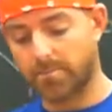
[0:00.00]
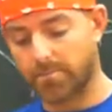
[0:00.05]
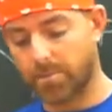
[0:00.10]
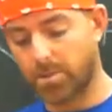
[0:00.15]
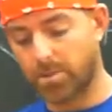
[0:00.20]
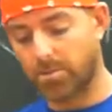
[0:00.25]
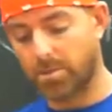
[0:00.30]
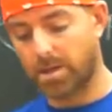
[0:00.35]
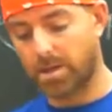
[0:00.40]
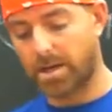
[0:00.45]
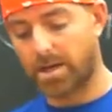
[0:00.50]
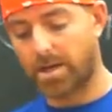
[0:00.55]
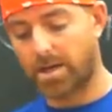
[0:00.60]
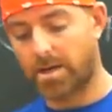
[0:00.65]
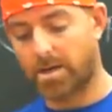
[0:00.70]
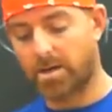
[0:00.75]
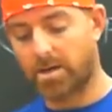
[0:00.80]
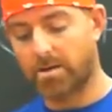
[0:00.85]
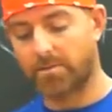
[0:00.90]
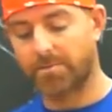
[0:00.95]
You
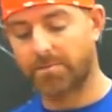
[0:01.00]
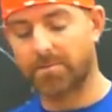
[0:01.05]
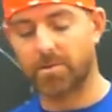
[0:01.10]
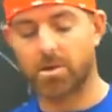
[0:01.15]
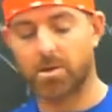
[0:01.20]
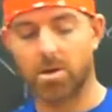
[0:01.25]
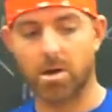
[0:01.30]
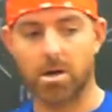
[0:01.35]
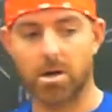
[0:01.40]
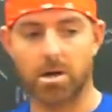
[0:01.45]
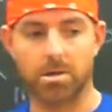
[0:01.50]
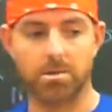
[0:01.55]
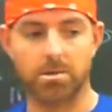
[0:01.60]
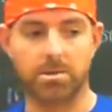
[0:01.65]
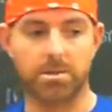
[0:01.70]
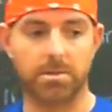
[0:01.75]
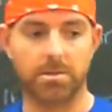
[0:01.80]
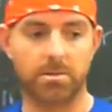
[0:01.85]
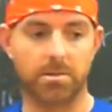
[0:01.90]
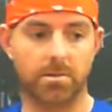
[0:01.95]
have got,
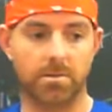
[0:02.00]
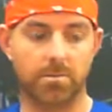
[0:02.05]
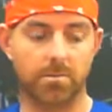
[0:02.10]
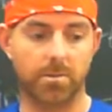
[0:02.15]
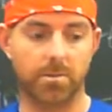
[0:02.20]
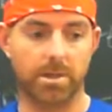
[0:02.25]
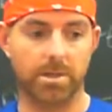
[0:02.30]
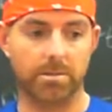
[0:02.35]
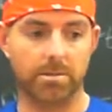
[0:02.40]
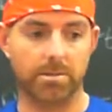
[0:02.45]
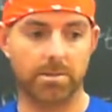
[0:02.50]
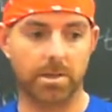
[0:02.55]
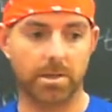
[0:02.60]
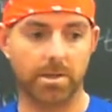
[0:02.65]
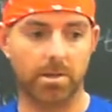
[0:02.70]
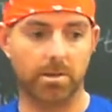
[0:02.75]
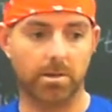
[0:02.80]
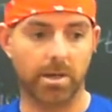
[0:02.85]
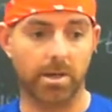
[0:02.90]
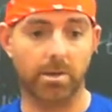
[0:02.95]
what else can
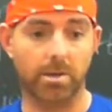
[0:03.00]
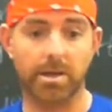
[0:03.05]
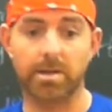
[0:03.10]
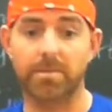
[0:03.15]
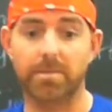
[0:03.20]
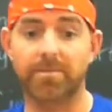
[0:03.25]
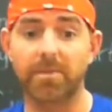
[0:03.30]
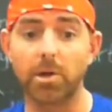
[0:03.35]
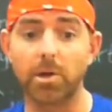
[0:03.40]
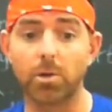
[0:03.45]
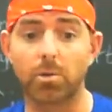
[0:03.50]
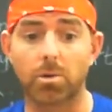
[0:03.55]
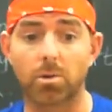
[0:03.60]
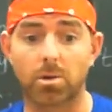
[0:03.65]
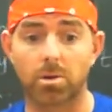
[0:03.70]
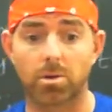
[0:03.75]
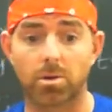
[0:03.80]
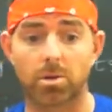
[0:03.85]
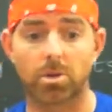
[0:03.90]
you get? You get the flu.